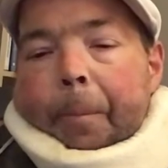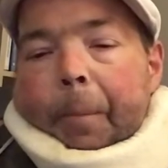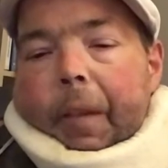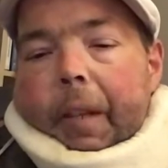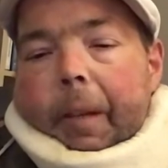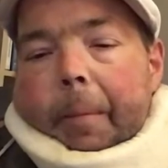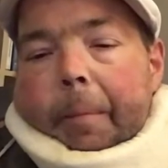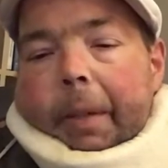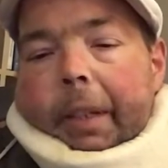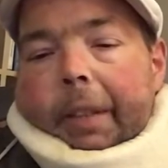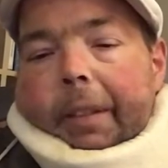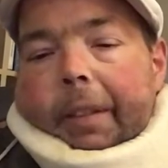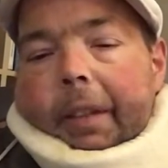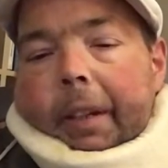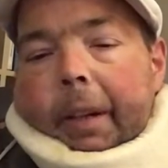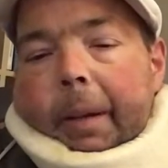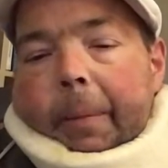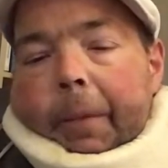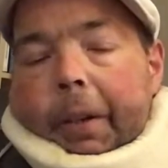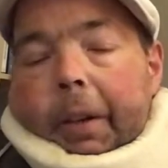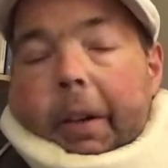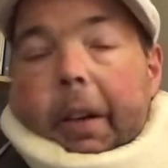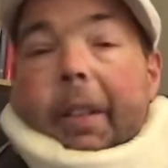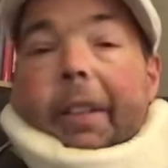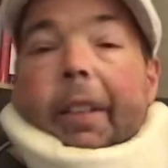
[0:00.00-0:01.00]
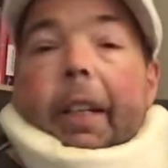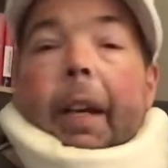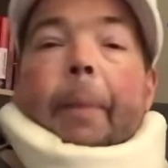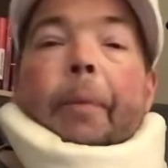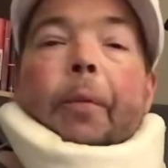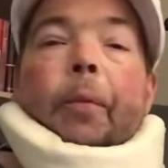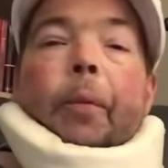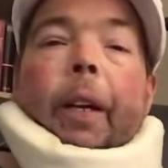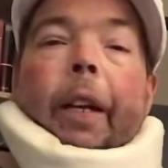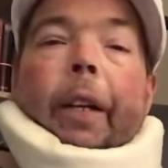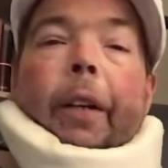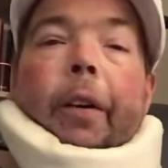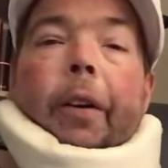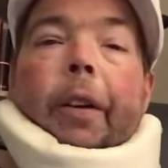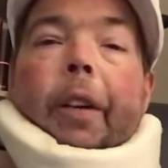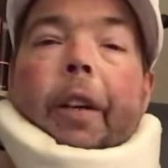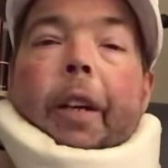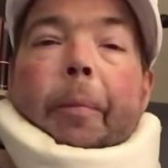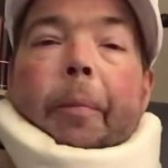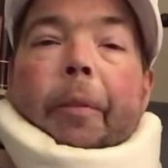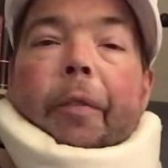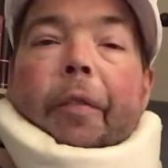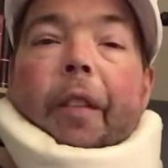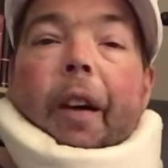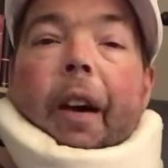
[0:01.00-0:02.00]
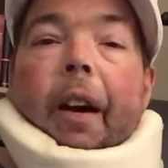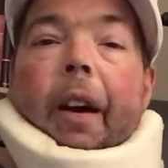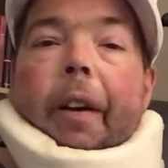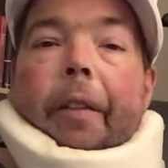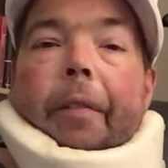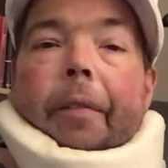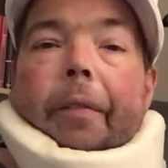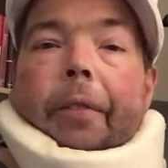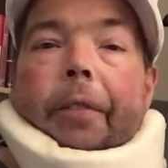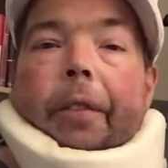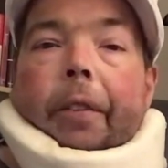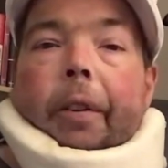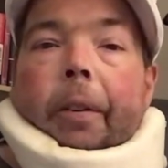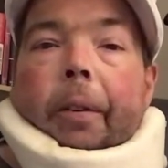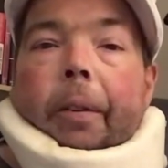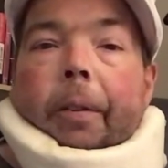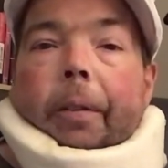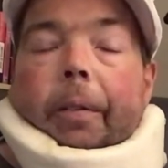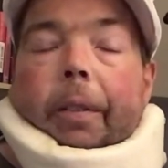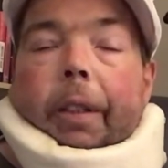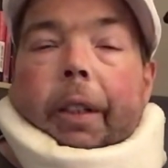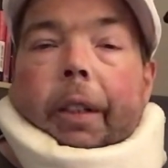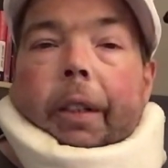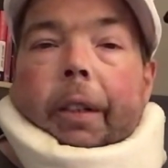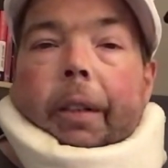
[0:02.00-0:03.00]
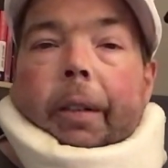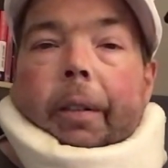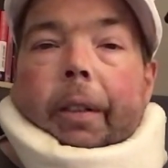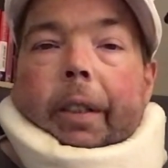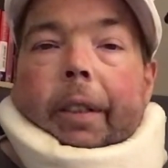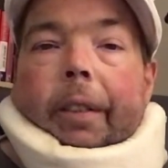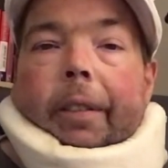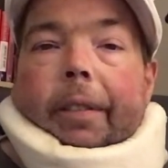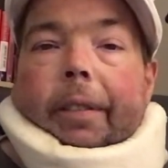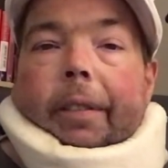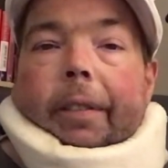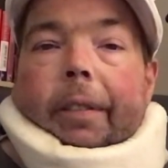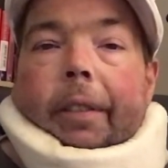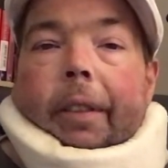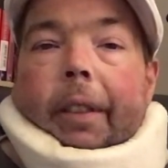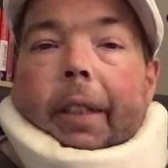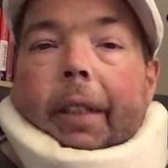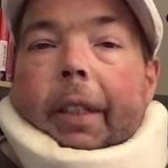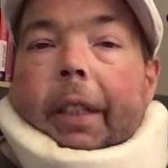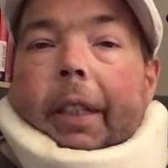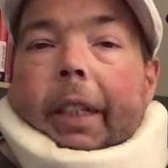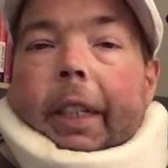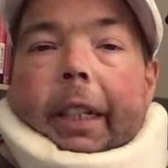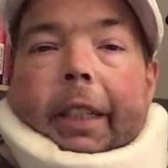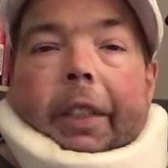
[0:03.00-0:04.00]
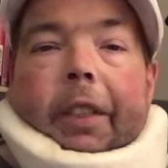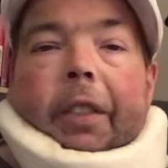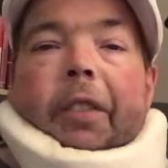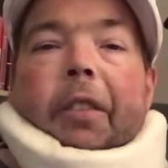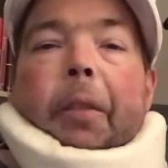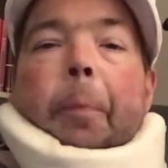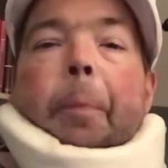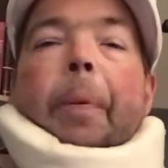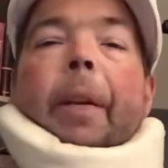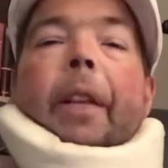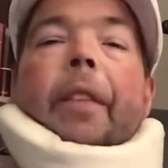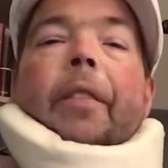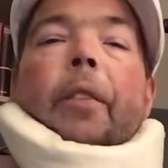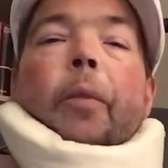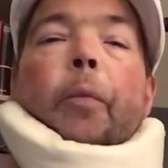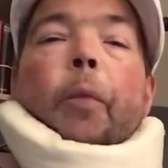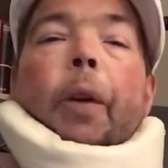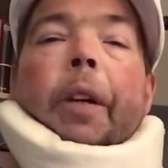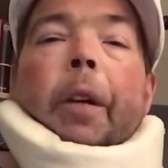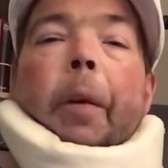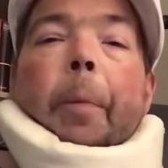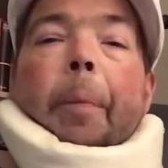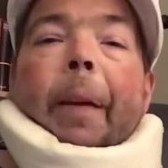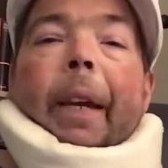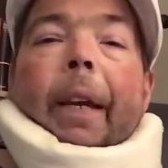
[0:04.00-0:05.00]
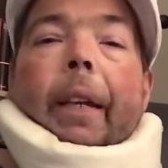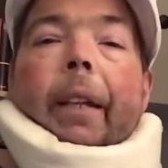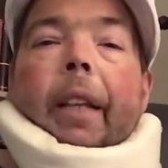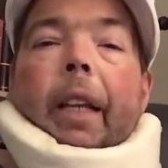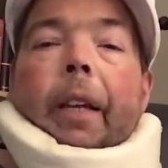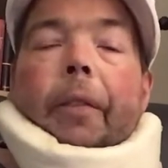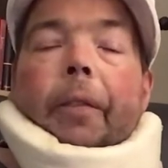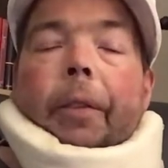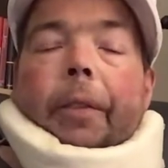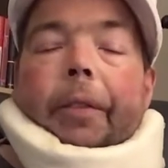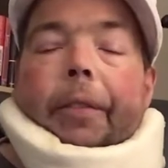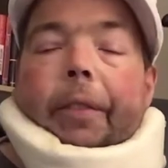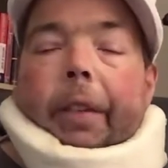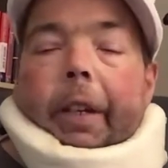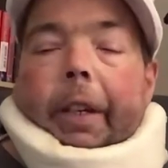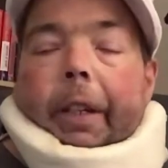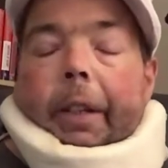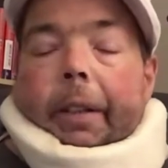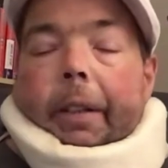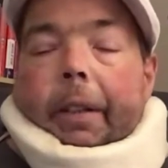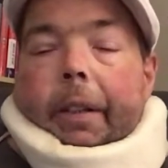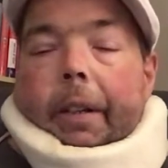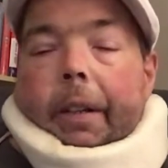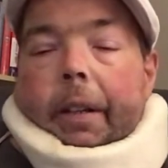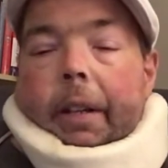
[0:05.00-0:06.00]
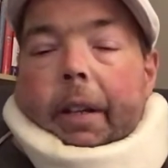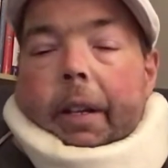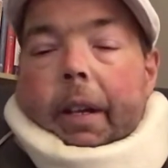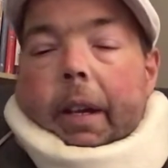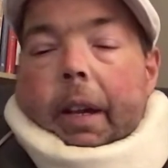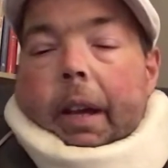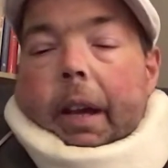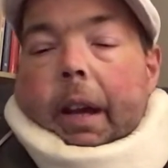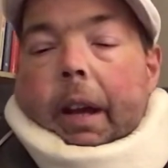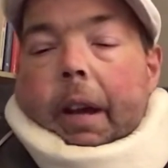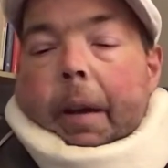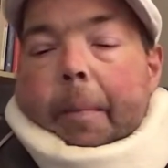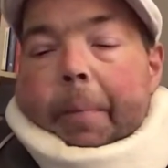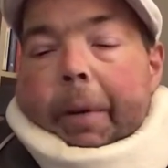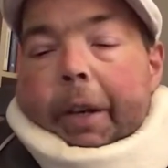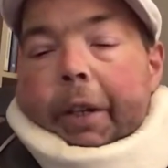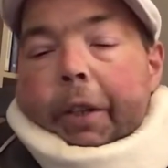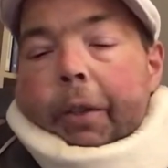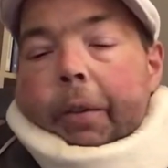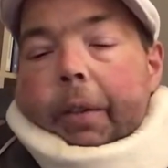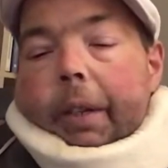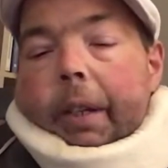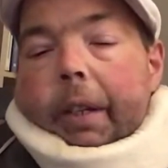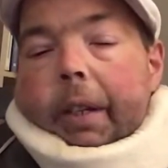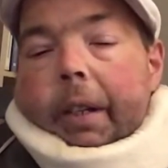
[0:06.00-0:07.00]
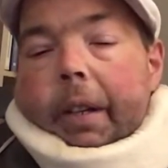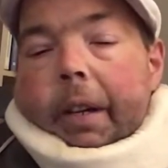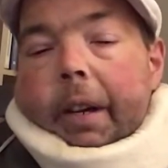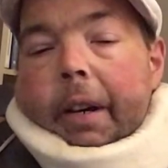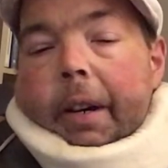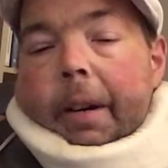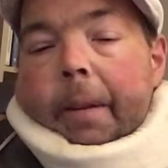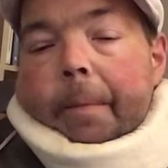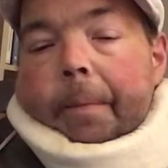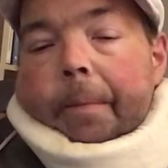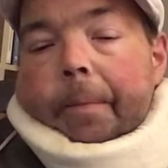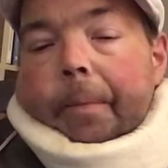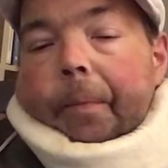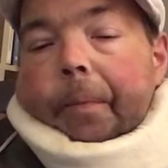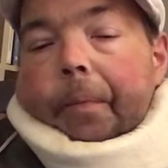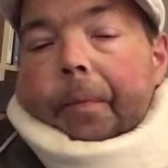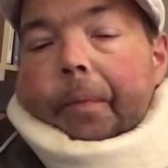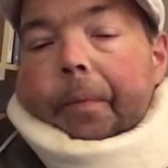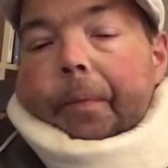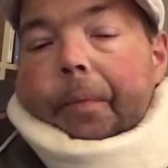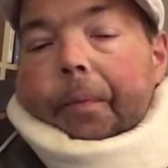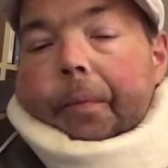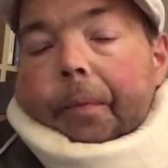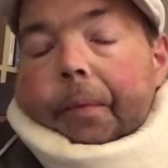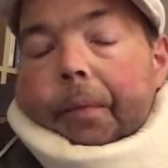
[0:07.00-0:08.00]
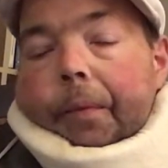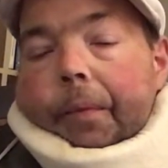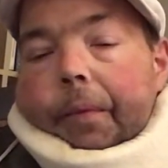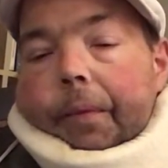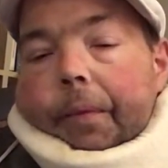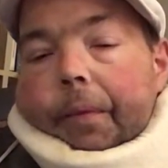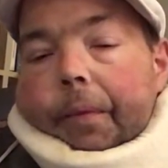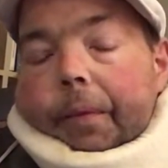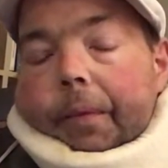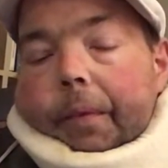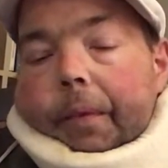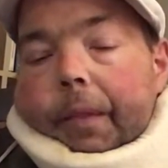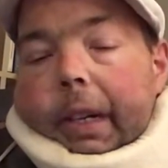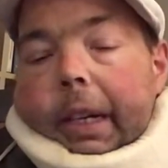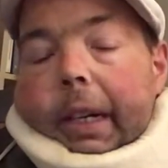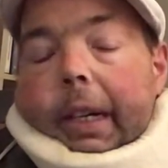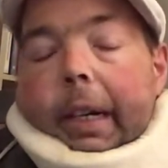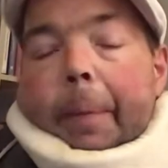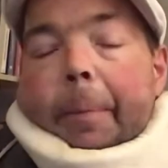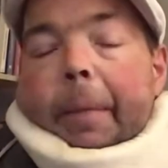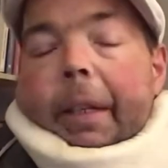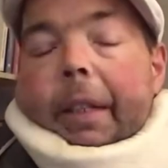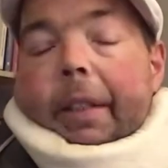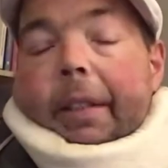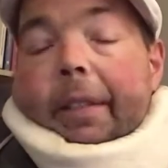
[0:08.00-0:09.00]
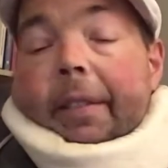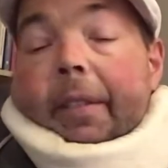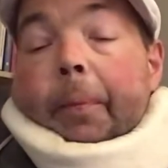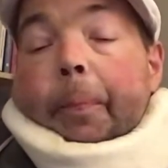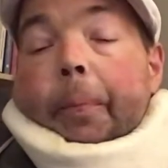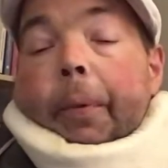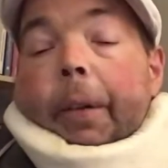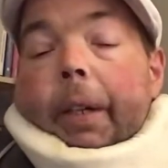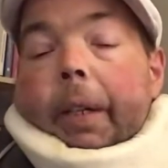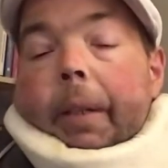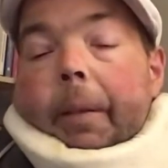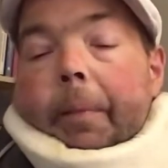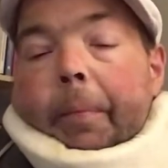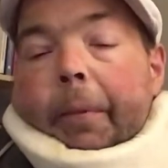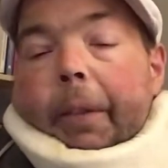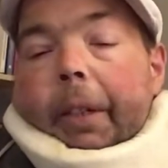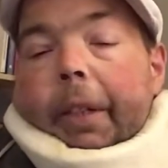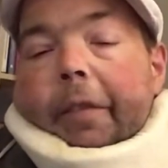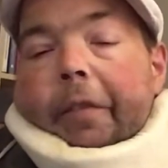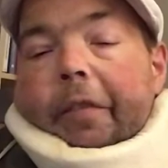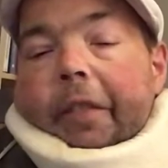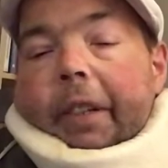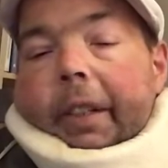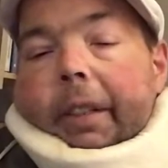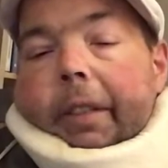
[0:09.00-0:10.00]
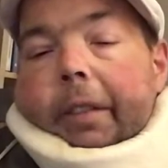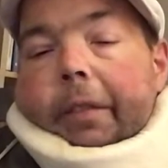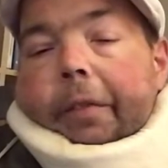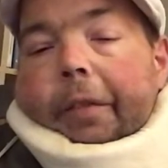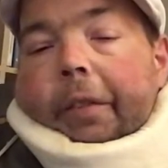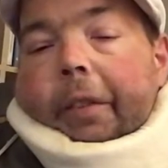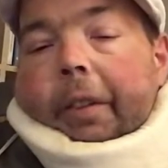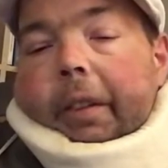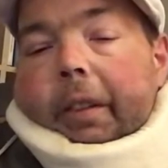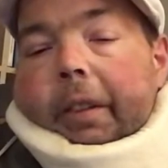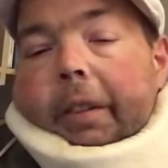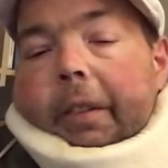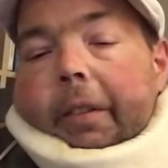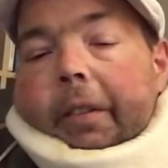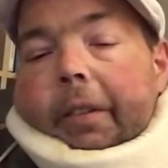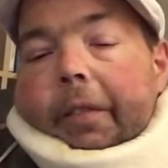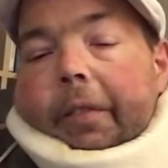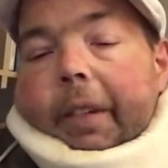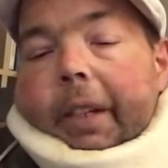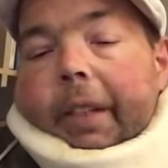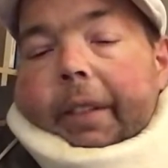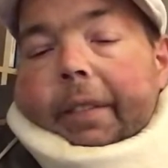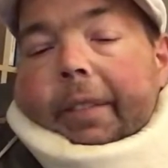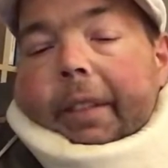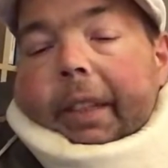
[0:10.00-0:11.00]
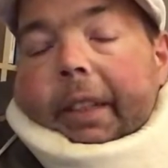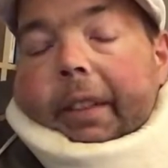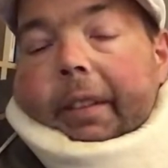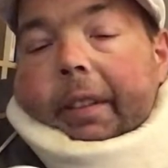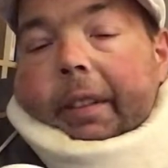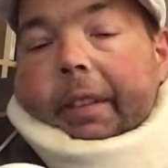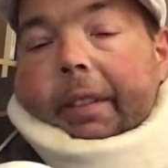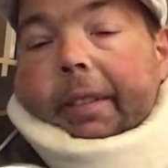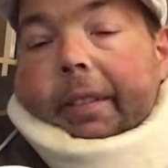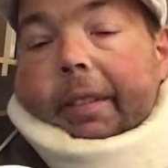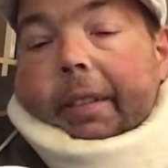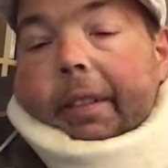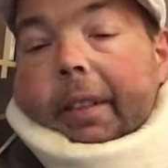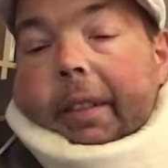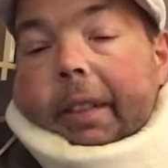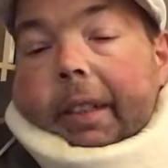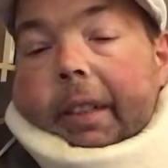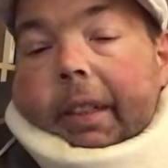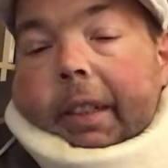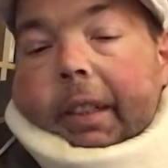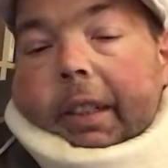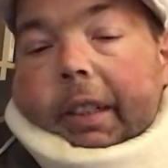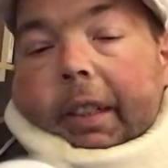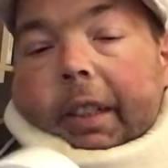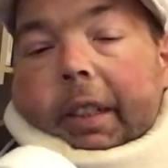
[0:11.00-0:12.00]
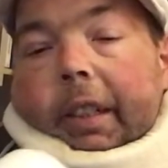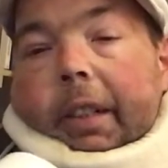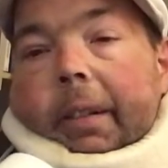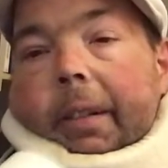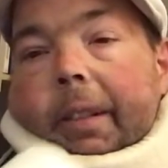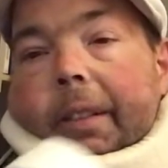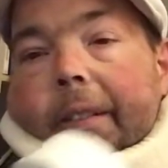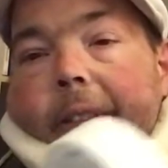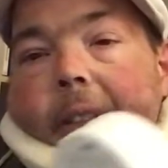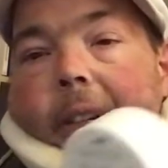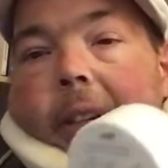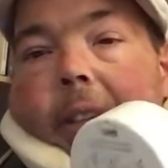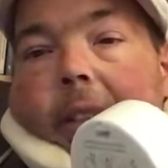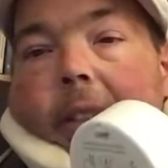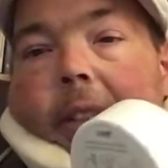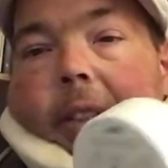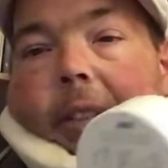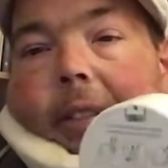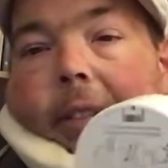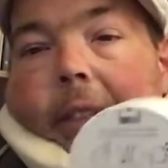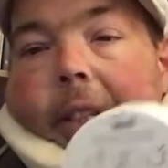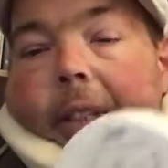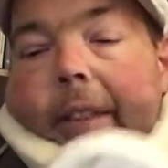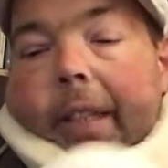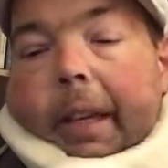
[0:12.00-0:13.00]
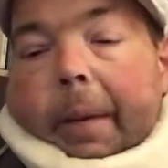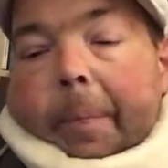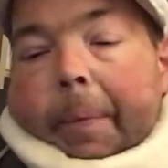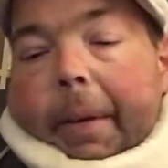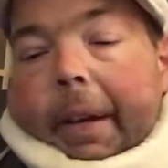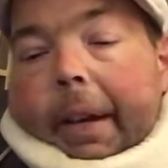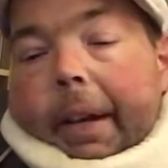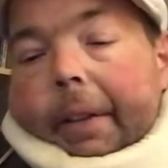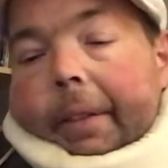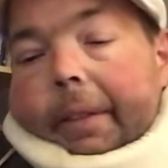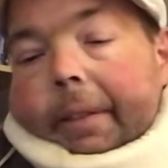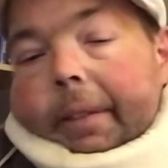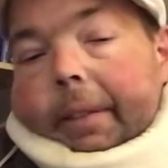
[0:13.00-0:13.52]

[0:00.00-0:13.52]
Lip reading: But there are times when I go to number 5. So, you know, it just depends on what your pain level is like. But you can, I mean, this is pretty effective for a little device like this. You know, it's not that bad.